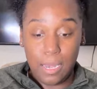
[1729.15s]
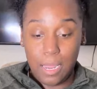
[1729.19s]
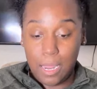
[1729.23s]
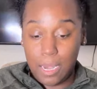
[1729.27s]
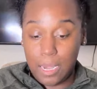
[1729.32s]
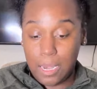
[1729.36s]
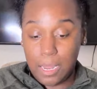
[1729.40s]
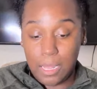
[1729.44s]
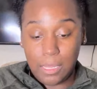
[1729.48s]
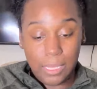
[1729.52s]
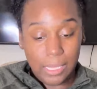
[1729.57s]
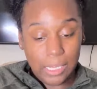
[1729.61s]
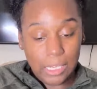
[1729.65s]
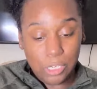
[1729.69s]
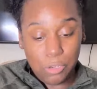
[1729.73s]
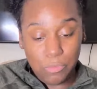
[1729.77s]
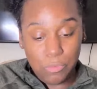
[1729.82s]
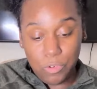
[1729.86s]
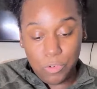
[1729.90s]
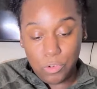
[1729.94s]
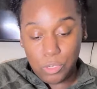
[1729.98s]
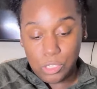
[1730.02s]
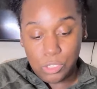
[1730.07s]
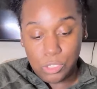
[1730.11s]

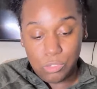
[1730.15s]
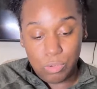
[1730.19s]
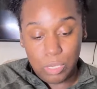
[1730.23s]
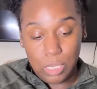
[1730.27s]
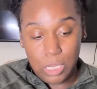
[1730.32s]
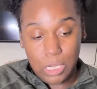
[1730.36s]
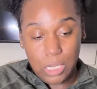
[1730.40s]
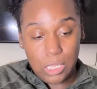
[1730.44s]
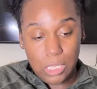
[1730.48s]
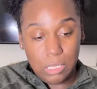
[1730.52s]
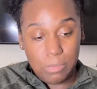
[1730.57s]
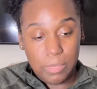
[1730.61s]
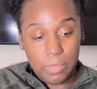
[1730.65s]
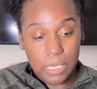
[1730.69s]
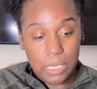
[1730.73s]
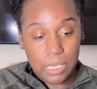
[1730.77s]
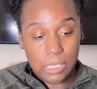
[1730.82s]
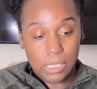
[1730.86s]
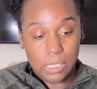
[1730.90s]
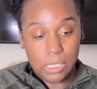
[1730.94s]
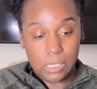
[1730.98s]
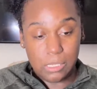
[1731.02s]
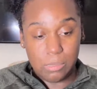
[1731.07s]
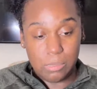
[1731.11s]
Don't focus on any of the
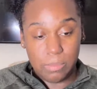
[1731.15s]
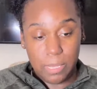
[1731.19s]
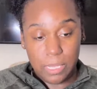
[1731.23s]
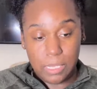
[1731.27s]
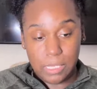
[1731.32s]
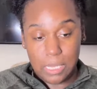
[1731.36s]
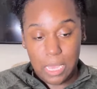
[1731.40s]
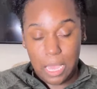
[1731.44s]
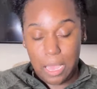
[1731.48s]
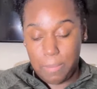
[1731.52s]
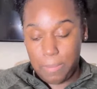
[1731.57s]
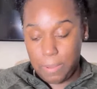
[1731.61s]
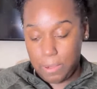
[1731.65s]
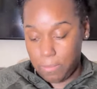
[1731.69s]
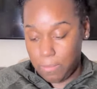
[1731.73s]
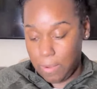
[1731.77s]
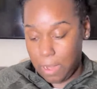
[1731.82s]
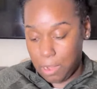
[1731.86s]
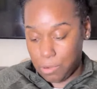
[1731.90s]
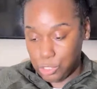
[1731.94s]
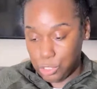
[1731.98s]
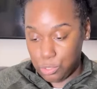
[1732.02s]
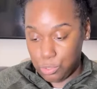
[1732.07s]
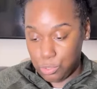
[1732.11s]
BS that's about to
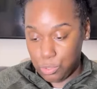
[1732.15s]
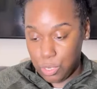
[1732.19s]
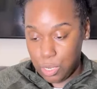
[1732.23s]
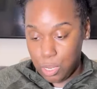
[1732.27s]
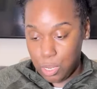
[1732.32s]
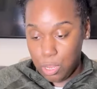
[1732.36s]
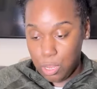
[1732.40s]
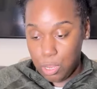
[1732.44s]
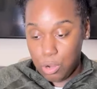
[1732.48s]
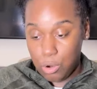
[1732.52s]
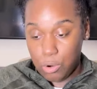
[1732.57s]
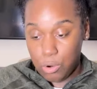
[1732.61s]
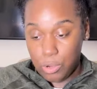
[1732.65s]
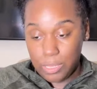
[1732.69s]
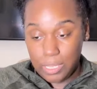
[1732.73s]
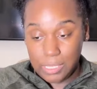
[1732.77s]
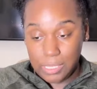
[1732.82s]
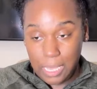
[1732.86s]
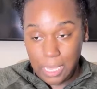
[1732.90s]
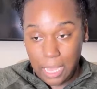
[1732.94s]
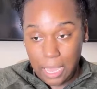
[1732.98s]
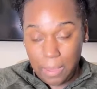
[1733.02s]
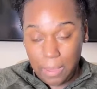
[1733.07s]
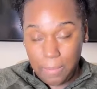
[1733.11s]
happen around you
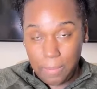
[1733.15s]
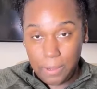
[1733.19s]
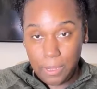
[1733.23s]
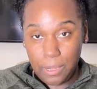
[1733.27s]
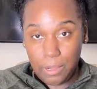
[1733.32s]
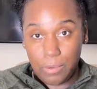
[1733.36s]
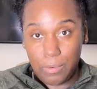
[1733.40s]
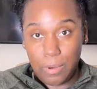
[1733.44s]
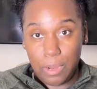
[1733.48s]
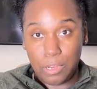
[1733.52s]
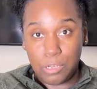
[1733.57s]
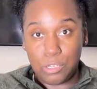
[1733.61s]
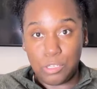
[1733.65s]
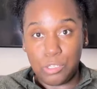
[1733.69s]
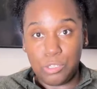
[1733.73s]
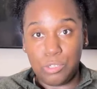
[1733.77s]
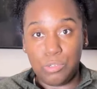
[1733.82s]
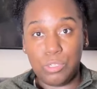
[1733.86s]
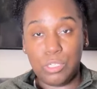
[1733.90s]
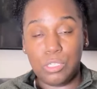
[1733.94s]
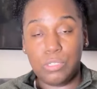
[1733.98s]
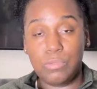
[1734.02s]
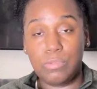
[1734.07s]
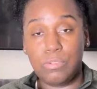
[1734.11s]
or that's happening
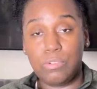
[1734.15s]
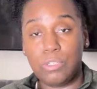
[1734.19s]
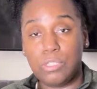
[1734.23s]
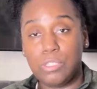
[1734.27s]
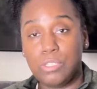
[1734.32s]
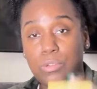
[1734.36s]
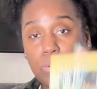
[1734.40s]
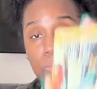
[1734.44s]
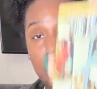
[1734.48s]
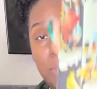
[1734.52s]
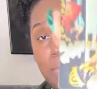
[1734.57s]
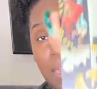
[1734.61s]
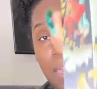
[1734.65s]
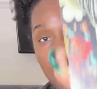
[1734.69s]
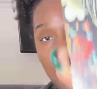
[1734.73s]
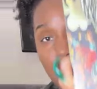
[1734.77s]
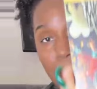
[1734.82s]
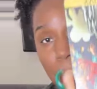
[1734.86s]
around you. Just focus on being